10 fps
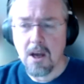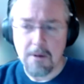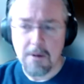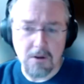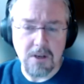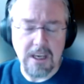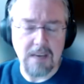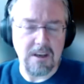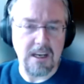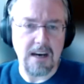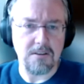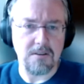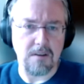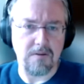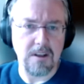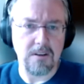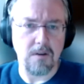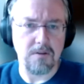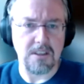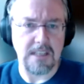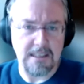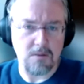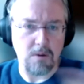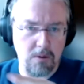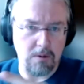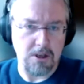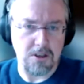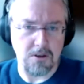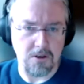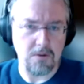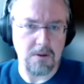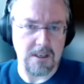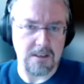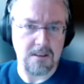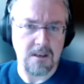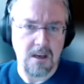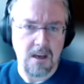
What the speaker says: but also giving guidance to their field officers. This is what we want you to do with this.